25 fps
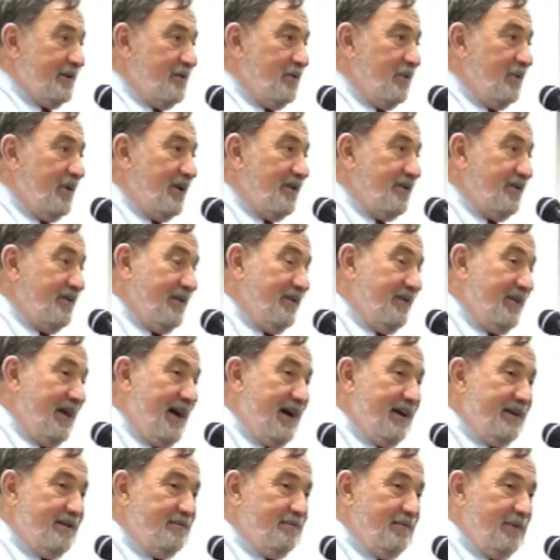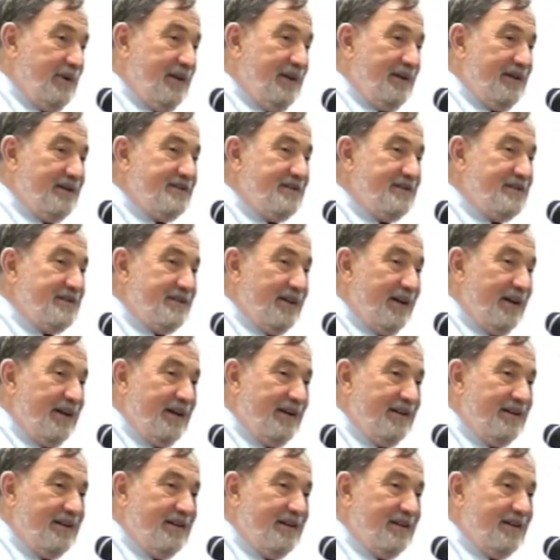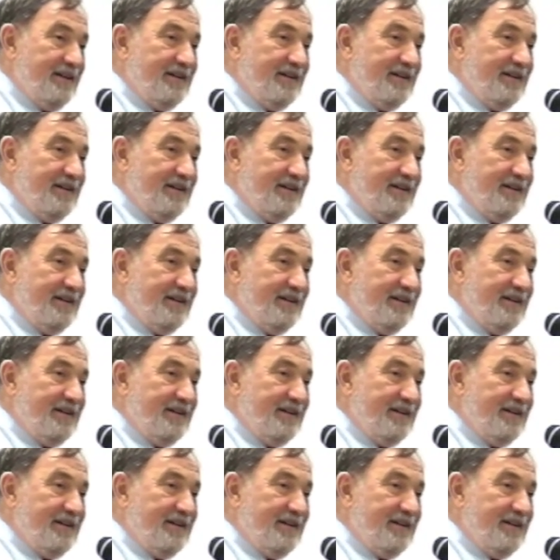With that being said,